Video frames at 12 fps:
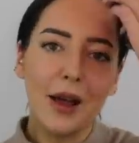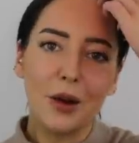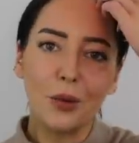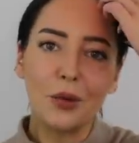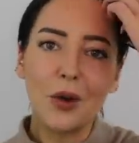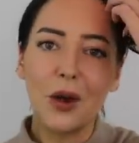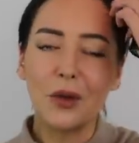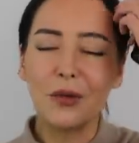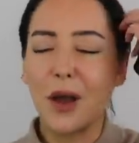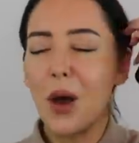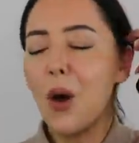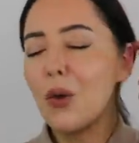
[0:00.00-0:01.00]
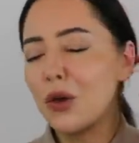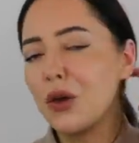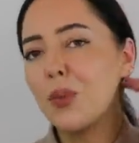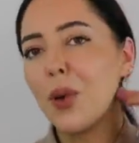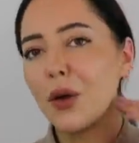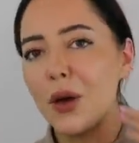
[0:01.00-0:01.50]
And I was kind of like, oh,
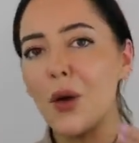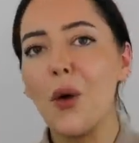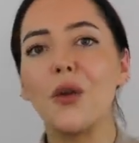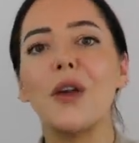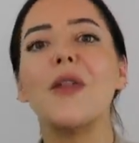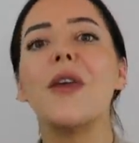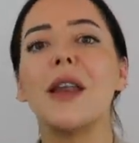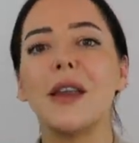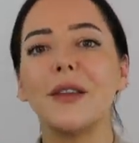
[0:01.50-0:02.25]
you put it on and then